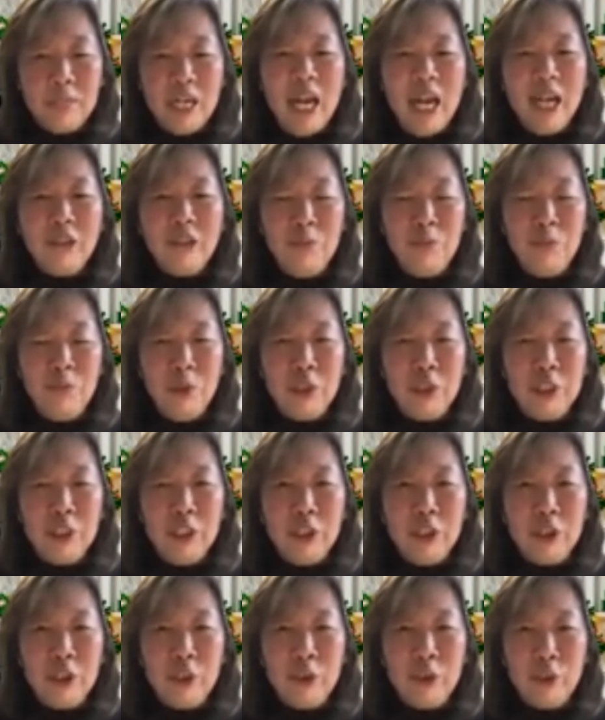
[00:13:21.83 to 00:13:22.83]
attributed
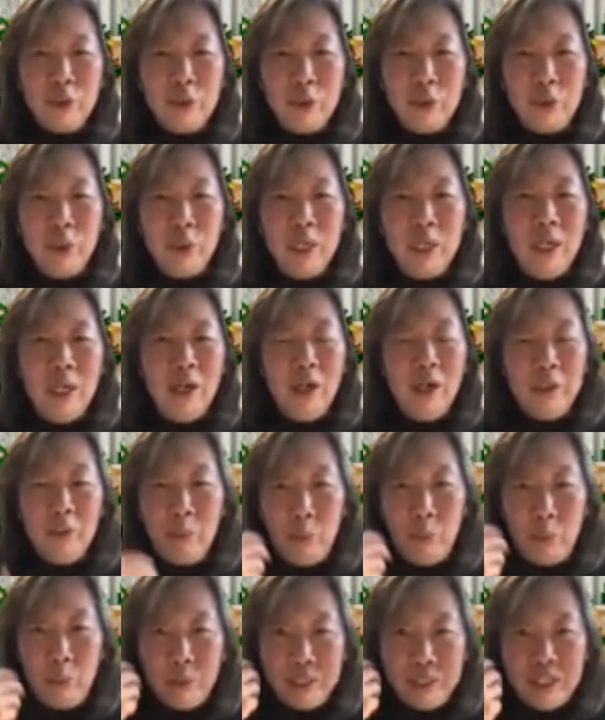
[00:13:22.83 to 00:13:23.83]
to, or the
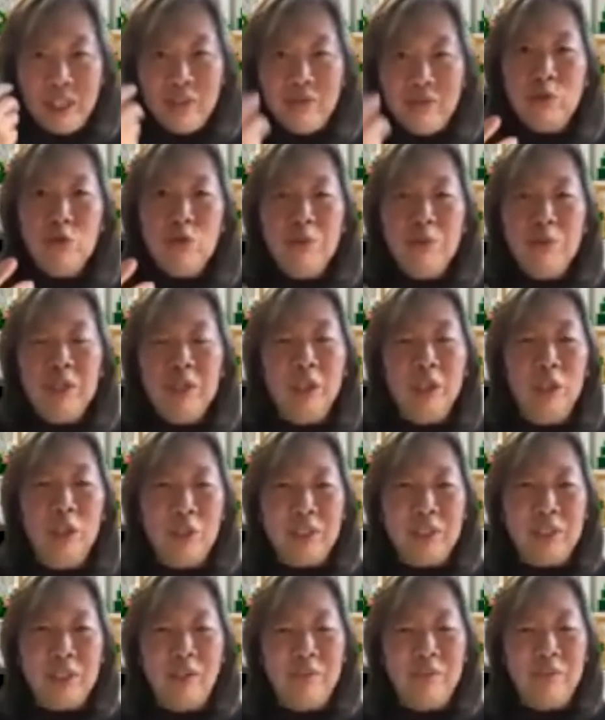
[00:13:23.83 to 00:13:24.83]
sinful woman in Luke
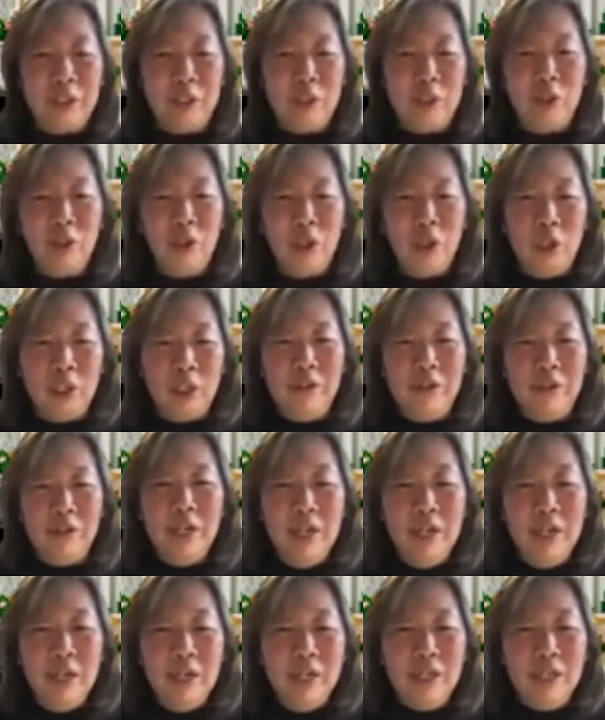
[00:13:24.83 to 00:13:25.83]
7 is no
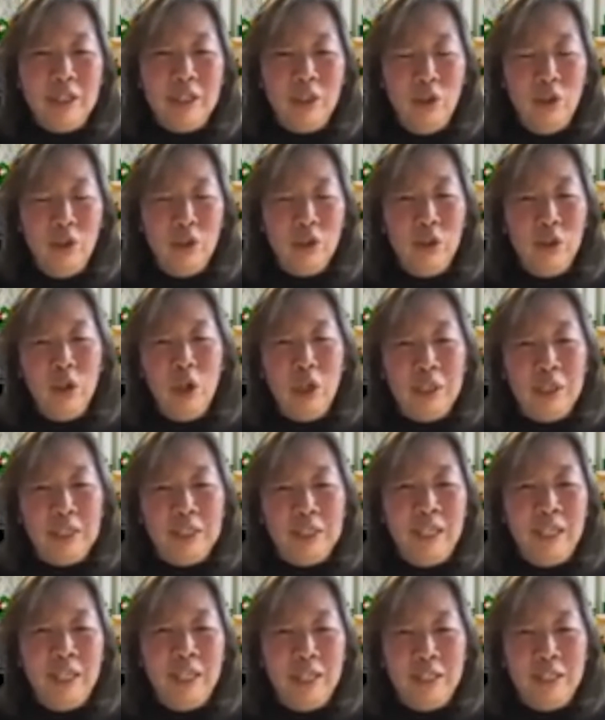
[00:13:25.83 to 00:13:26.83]
longer
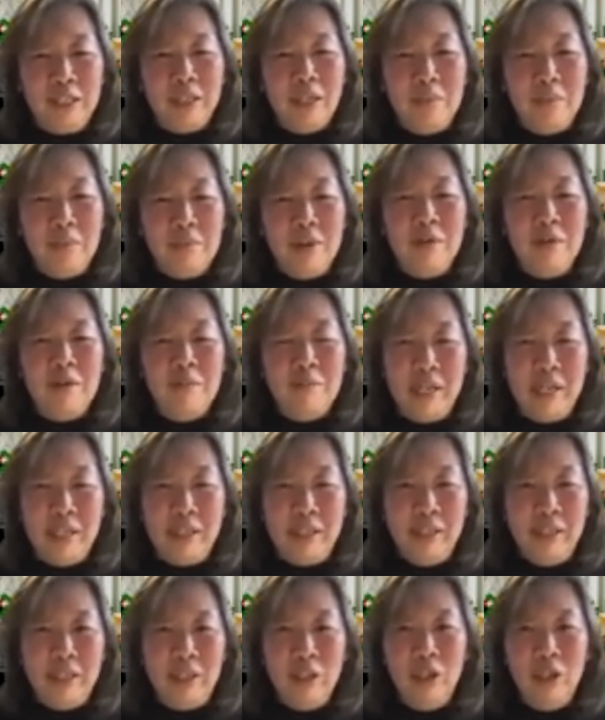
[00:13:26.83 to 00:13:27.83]
seen as Mary
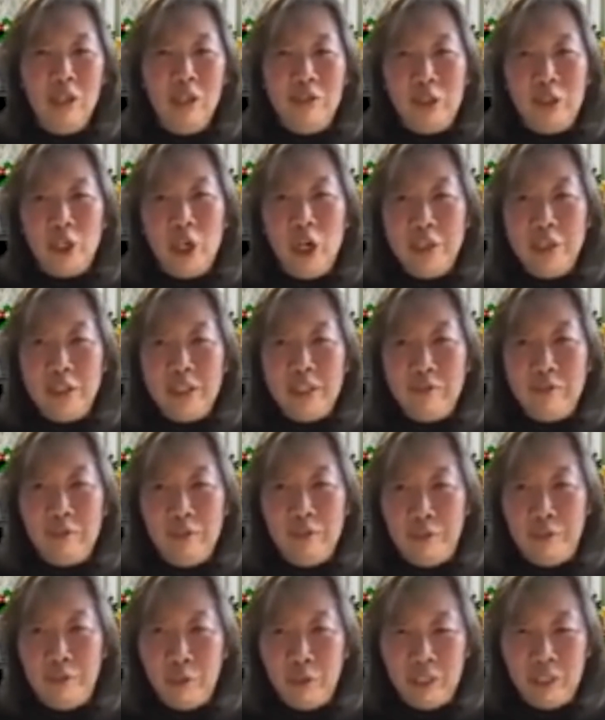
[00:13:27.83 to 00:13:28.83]
Magdalene. A lot of scholars have
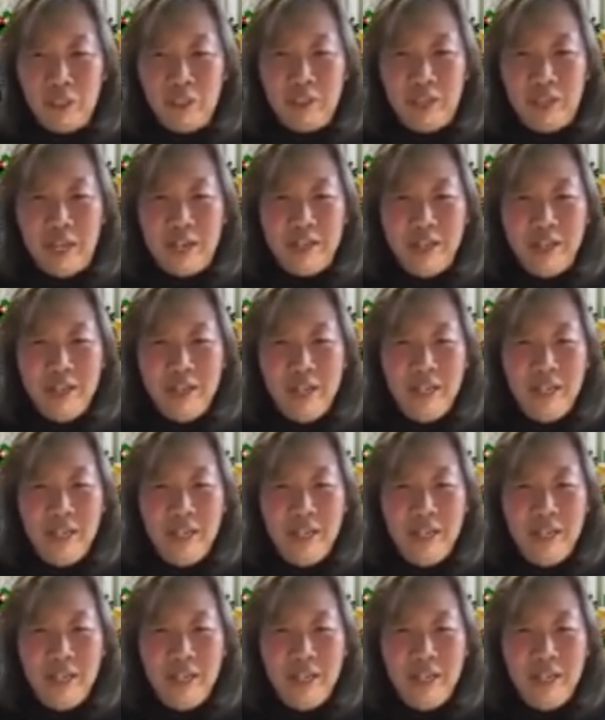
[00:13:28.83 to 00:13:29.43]
refuted that